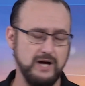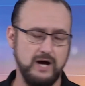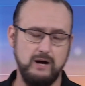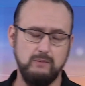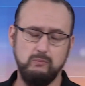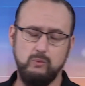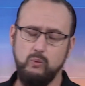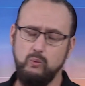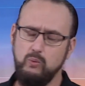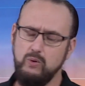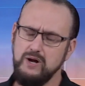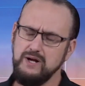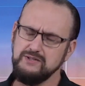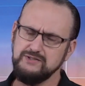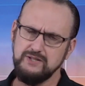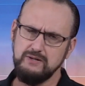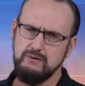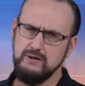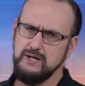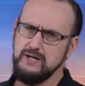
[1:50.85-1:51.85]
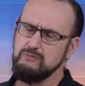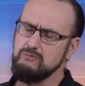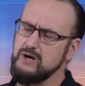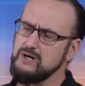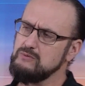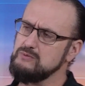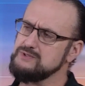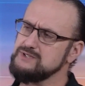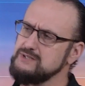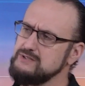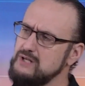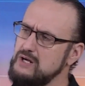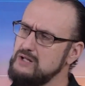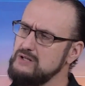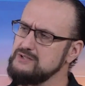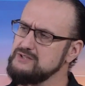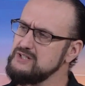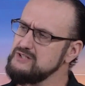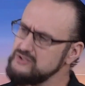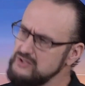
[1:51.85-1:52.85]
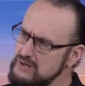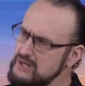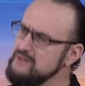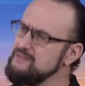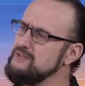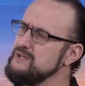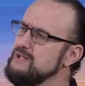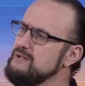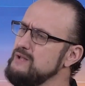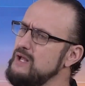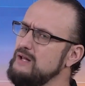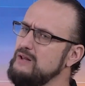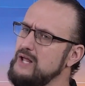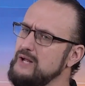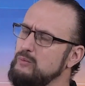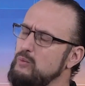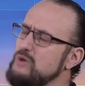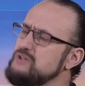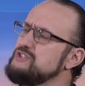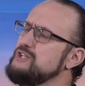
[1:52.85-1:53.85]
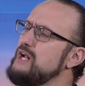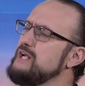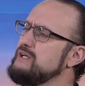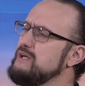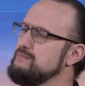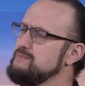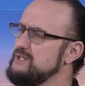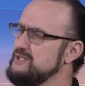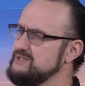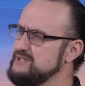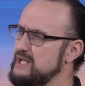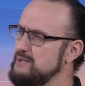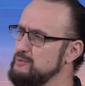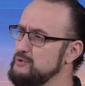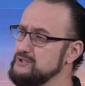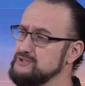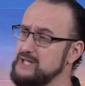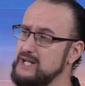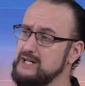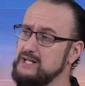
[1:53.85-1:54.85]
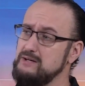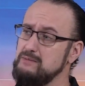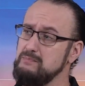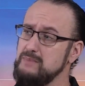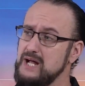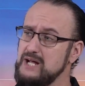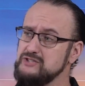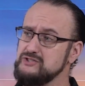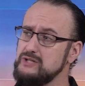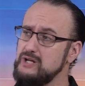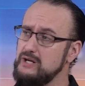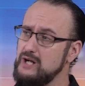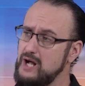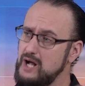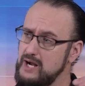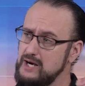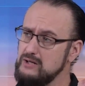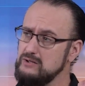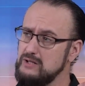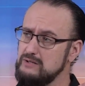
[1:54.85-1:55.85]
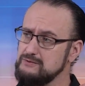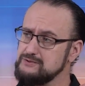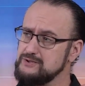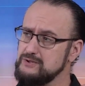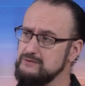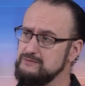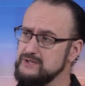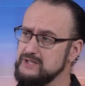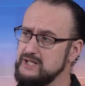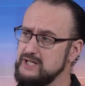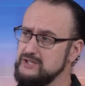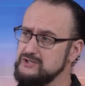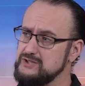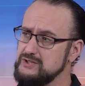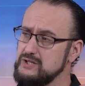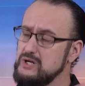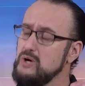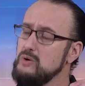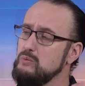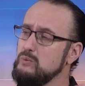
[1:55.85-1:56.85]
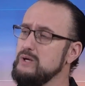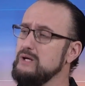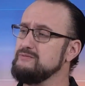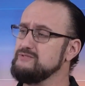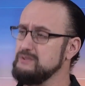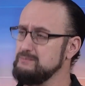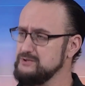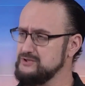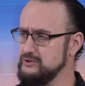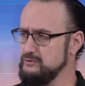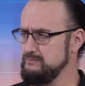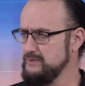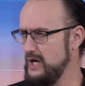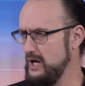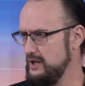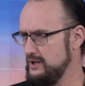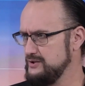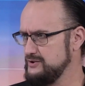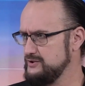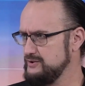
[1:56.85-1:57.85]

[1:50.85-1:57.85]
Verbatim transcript: Um, is there any requisite knowledge? Is there anything uh, like what should I come to the table? Because I can imagine on a higher level certification, we have some assumed knowledge.